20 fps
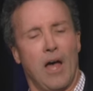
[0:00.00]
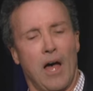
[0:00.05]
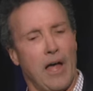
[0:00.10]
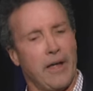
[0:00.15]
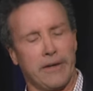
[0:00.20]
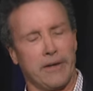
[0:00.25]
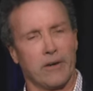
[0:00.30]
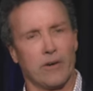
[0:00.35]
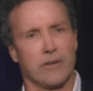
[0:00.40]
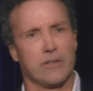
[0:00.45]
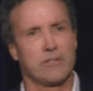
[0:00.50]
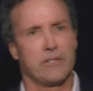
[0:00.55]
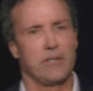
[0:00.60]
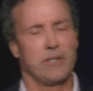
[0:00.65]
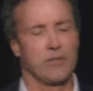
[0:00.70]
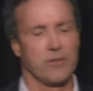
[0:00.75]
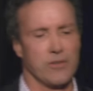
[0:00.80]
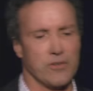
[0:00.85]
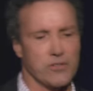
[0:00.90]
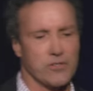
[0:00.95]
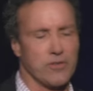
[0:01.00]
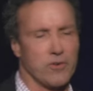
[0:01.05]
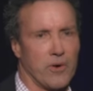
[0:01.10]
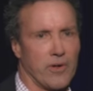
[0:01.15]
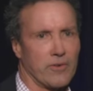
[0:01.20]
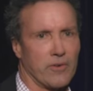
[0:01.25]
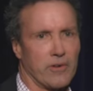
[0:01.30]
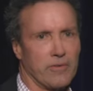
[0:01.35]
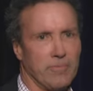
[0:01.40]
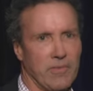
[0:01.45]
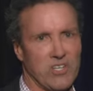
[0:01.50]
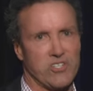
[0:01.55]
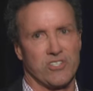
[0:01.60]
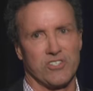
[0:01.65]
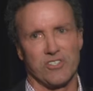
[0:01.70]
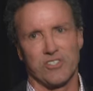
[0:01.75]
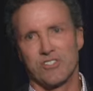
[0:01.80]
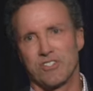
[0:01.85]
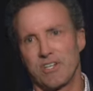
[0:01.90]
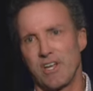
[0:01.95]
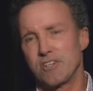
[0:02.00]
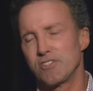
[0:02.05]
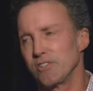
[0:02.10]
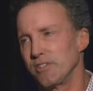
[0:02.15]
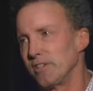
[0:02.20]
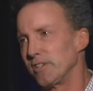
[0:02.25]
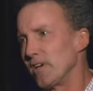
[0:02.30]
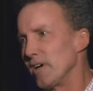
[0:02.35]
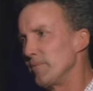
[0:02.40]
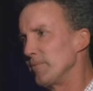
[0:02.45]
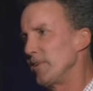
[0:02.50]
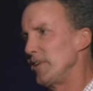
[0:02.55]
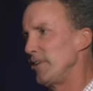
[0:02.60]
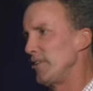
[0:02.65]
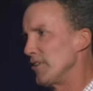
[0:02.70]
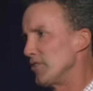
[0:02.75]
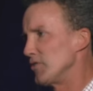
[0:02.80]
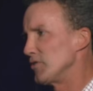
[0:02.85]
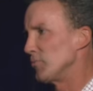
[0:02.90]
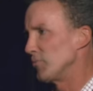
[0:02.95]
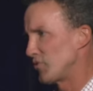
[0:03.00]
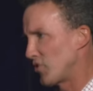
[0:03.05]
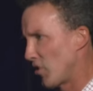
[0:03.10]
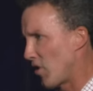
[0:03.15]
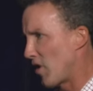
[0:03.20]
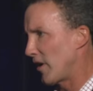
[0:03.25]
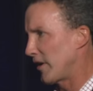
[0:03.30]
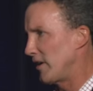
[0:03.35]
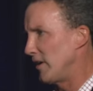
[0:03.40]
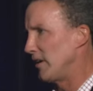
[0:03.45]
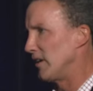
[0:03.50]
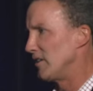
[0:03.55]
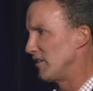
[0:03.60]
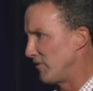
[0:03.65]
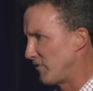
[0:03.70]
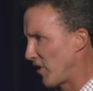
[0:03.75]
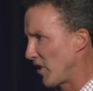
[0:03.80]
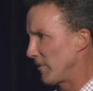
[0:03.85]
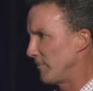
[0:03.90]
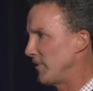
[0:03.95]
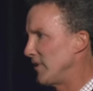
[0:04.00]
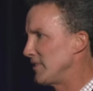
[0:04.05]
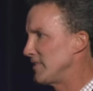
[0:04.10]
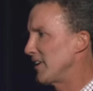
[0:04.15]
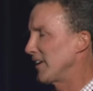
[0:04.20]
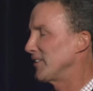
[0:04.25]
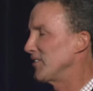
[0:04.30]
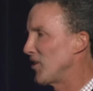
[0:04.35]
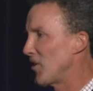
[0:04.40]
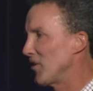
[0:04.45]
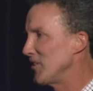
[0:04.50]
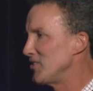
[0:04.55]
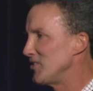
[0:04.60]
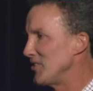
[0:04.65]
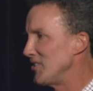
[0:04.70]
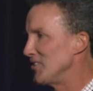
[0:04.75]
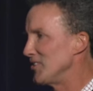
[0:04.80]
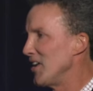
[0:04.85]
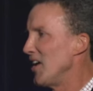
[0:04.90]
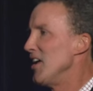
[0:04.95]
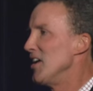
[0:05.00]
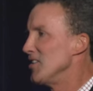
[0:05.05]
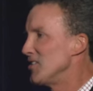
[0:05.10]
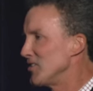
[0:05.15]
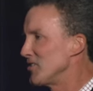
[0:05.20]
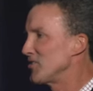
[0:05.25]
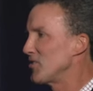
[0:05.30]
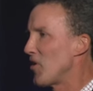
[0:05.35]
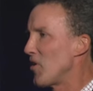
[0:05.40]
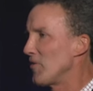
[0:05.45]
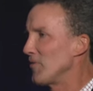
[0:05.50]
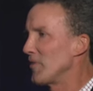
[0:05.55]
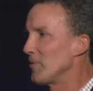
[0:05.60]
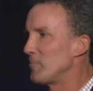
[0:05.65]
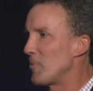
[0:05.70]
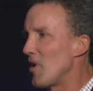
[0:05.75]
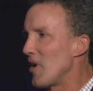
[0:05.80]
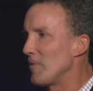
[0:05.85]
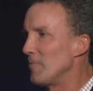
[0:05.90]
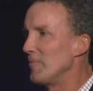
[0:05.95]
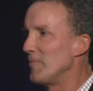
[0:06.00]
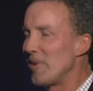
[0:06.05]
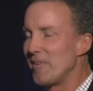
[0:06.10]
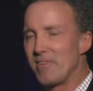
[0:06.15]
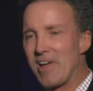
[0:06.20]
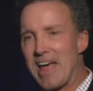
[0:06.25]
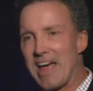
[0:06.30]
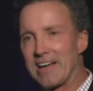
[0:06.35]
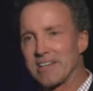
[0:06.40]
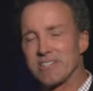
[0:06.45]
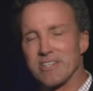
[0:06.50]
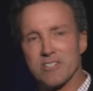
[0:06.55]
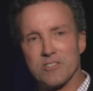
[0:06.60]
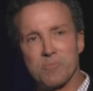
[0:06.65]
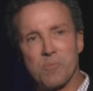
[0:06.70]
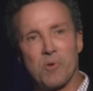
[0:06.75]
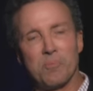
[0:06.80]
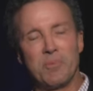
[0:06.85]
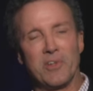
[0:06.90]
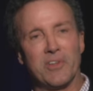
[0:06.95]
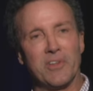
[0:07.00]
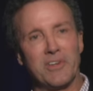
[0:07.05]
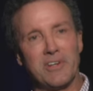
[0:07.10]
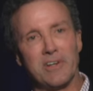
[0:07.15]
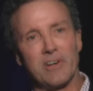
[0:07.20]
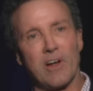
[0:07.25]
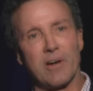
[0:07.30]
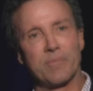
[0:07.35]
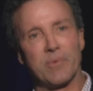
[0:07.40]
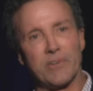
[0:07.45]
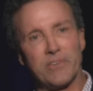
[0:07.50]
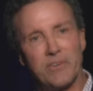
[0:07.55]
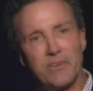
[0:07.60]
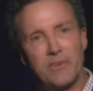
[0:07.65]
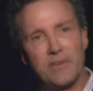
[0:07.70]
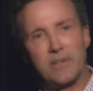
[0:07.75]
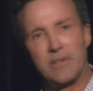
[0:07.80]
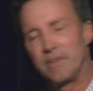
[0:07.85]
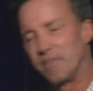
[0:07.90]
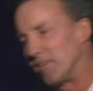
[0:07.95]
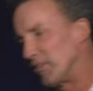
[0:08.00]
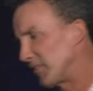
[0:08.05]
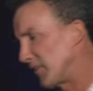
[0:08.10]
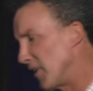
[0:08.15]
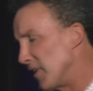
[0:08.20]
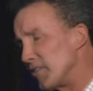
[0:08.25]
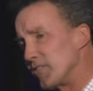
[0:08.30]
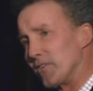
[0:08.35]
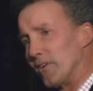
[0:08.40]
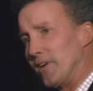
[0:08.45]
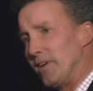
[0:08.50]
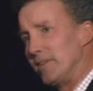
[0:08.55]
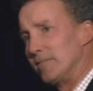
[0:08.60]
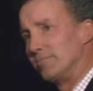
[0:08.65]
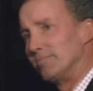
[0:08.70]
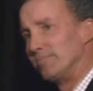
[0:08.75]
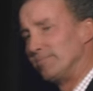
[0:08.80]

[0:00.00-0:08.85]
I guarantee you there's no other admissions and scheduling company that's talking and developing technologies to solve the problem of access, mobility, and opportunity in this country.